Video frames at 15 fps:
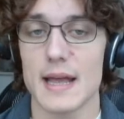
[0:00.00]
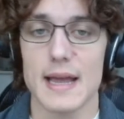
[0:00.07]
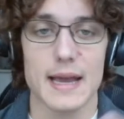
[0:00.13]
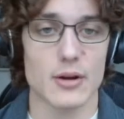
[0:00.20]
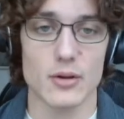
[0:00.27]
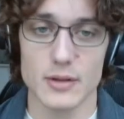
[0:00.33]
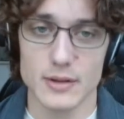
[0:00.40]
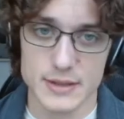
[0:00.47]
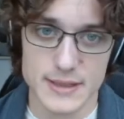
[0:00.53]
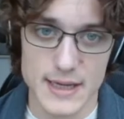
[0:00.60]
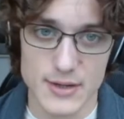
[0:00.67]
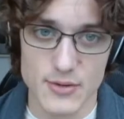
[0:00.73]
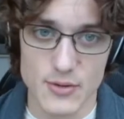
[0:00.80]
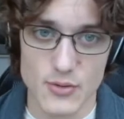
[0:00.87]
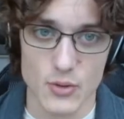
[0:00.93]
And all a
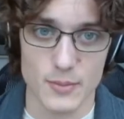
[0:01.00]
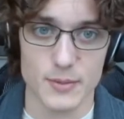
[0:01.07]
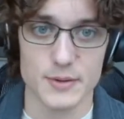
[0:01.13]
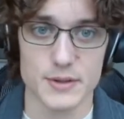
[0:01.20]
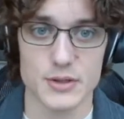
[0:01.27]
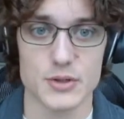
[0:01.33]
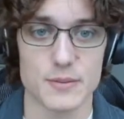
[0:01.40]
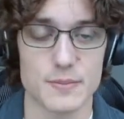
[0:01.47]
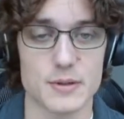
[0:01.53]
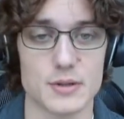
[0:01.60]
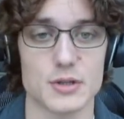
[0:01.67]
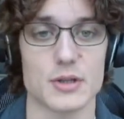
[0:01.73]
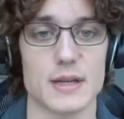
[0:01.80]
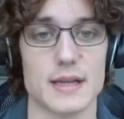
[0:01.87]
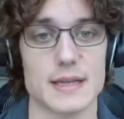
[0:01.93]
standard normal
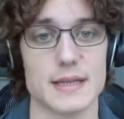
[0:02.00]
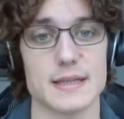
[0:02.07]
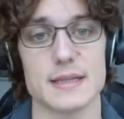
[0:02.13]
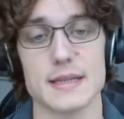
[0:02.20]
distribution is,